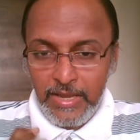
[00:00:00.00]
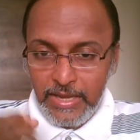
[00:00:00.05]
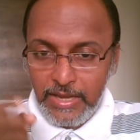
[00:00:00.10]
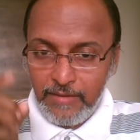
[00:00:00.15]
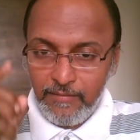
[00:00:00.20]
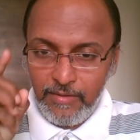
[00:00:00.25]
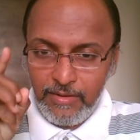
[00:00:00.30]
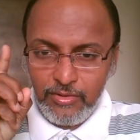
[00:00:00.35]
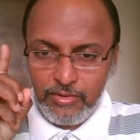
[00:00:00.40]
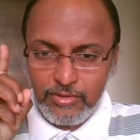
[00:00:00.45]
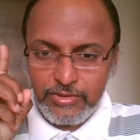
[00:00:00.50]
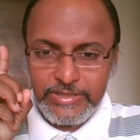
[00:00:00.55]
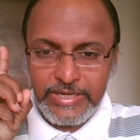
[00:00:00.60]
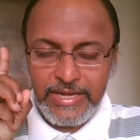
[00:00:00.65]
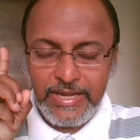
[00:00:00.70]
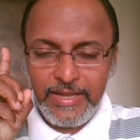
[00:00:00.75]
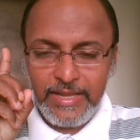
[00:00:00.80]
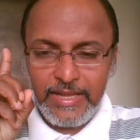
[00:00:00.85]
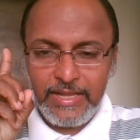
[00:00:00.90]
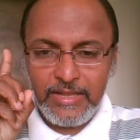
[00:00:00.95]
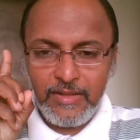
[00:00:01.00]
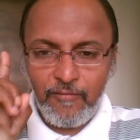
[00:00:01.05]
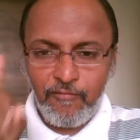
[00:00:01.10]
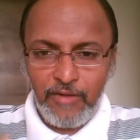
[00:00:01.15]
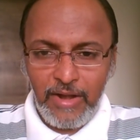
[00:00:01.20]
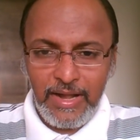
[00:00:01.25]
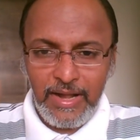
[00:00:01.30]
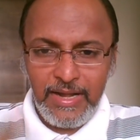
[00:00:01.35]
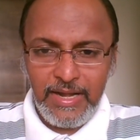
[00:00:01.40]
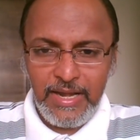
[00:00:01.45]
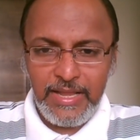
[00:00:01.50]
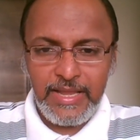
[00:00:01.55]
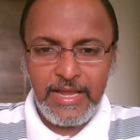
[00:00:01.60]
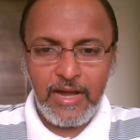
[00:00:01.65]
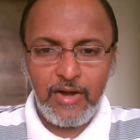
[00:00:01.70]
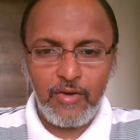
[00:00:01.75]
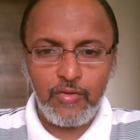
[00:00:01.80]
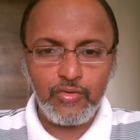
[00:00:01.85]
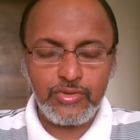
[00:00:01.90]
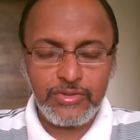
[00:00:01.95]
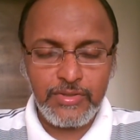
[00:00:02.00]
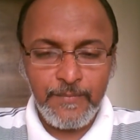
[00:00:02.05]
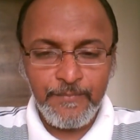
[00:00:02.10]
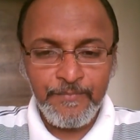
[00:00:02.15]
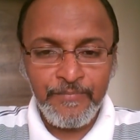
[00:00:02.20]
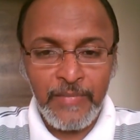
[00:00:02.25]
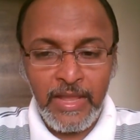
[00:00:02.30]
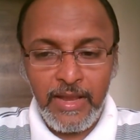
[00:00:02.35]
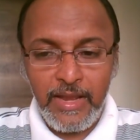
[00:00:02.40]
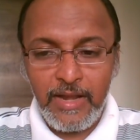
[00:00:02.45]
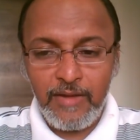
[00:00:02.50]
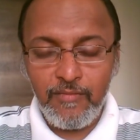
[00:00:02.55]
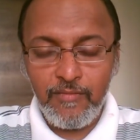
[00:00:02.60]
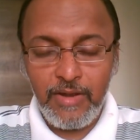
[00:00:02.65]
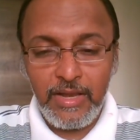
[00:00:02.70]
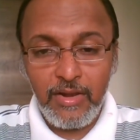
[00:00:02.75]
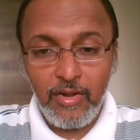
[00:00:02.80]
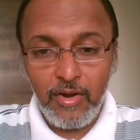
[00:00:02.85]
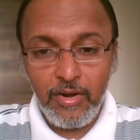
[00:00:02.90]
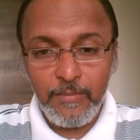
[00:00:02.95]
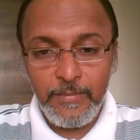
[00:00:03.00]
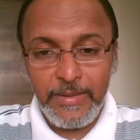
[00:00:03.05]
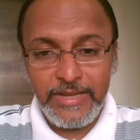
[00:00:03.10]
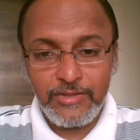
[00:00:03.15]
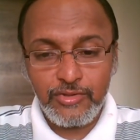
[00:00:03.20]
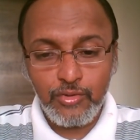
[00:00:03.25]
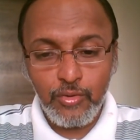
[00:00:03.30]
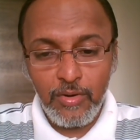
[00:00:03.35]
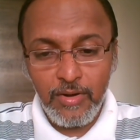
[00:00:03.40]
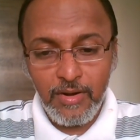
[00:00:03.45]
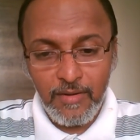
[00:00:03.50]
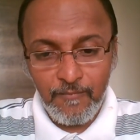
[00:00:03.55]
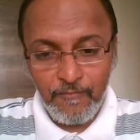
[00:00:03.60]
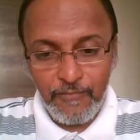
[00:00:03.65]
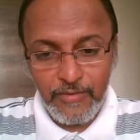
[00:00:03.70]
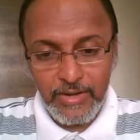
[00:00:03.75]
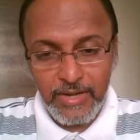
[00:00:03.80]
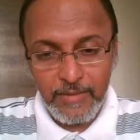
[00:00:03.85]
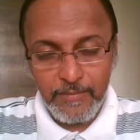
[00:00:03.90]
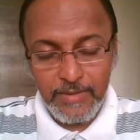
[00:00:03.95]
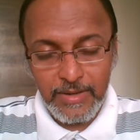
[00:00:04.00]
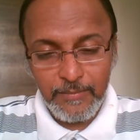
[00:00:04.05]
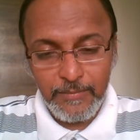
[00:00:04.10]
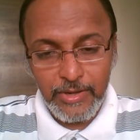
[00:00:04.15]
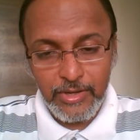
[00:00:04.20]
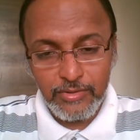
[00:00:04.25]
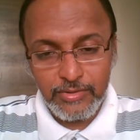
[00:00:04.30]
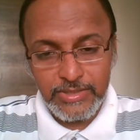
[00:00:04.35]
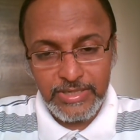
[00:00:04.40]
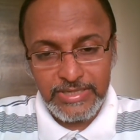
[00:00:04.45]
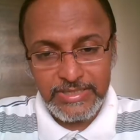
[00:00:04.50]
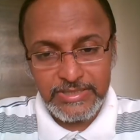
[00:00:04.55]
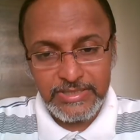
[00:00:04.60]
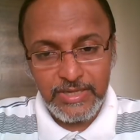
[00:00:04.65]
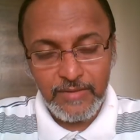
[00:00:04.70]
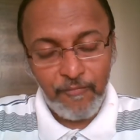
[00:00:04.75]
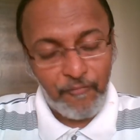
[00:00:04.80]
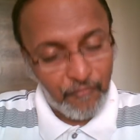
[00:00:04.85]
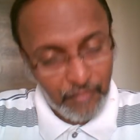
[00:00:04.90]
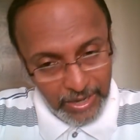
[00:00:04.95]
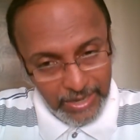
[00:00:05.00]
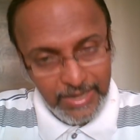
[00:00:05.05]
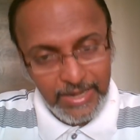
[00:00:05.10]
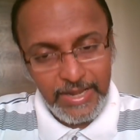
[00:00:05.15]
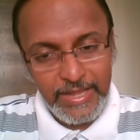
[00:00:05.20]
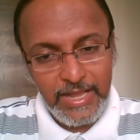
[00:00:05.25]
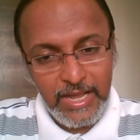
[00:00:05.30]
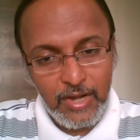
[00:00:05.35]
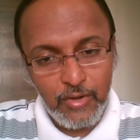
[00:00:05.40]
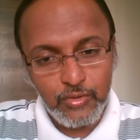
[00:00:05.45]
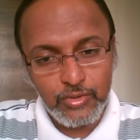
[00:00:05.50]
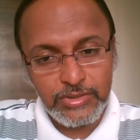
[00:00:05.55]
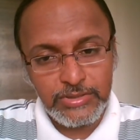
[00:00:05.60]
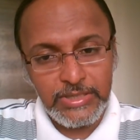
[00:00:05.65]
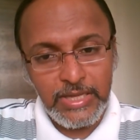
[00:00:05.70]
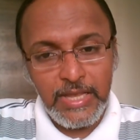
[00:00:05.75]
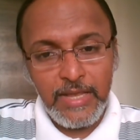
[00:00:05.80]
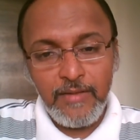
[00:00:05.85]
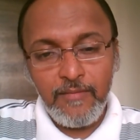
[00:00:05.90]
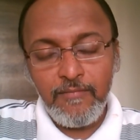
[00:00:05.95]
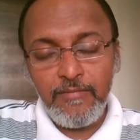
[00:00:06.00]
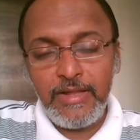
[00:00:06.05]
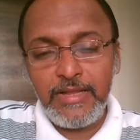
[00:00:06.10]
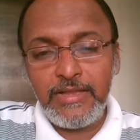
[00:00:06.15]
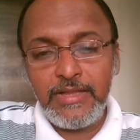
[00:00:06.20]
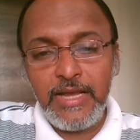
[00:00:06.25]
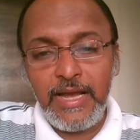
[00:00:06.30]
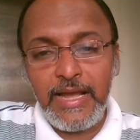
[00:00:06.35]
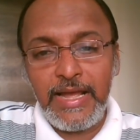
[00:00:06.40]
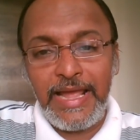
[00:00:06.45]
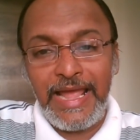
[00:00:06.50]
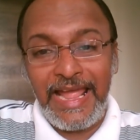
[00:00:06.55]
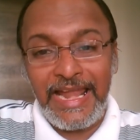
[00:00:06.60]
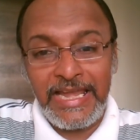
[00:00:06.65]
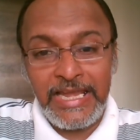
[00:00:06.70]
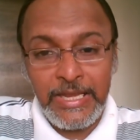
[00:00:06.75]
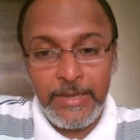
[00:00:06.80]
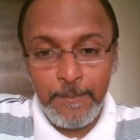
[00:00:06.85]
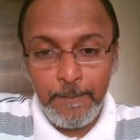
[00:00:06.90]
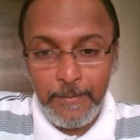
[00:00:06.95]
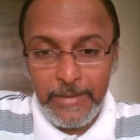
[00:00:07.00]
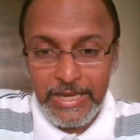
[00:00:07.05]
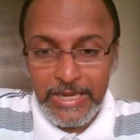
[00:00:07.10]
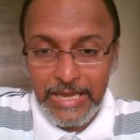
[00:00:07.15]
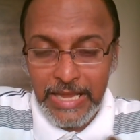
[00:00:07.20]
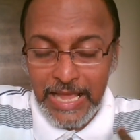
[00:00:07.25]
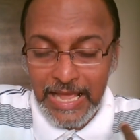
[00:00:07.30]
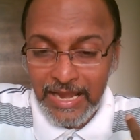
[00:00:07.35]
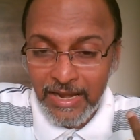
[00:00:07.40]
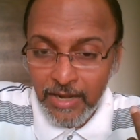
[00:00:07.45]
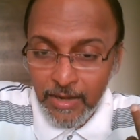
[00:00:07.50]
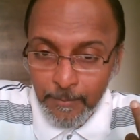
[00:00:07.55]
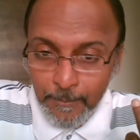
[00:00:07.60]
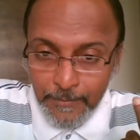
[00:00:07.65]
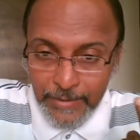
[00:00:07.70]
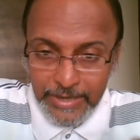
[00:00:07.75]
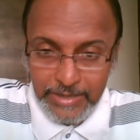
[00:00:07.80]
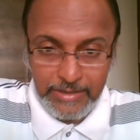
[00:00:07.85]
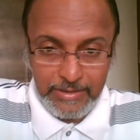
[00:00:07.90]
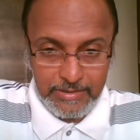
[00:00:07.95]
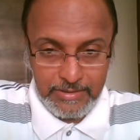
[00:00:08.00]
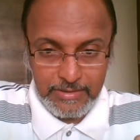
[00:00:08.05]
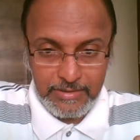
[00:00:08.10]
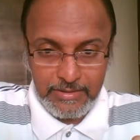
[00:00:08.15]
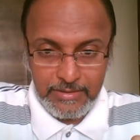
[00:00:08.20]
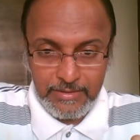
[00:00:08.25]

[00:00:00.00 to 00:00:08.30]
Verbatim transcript: Even though sitting in the friendly house, it will not be so comfortable because it's a friendly house with the enemy element.